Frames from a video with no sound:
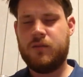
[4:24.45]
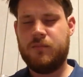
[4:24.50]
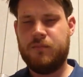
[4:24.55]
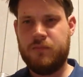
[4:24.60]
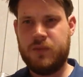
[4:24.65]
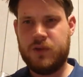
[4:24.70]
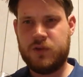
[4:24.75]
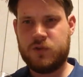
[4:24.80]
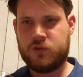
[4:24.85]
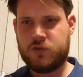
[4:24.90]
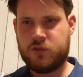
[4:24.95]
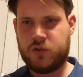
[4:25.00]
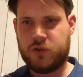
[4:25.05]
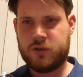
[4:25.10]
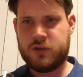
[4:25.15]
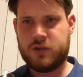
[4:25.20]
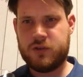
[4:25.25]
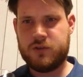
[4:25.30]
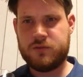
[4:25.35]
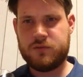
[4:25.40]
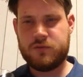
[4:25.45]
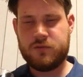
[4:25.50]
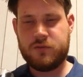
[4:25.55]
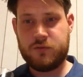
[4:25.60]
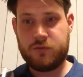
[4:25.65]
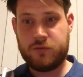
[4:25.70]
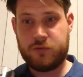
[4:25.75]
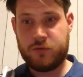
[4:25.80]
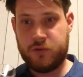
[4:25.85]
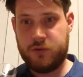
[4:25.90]
Milk chocolate,
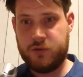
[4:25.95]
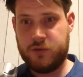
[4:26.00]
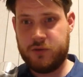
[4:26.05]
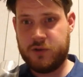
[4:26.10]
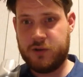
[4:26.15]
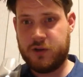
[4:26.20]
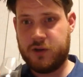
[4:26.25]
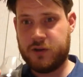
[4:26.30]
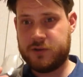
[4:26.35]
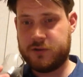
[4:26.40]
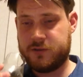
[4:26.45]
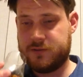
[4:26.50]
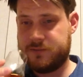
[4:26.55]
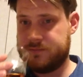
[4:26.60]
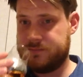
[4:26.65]
fruit and nut.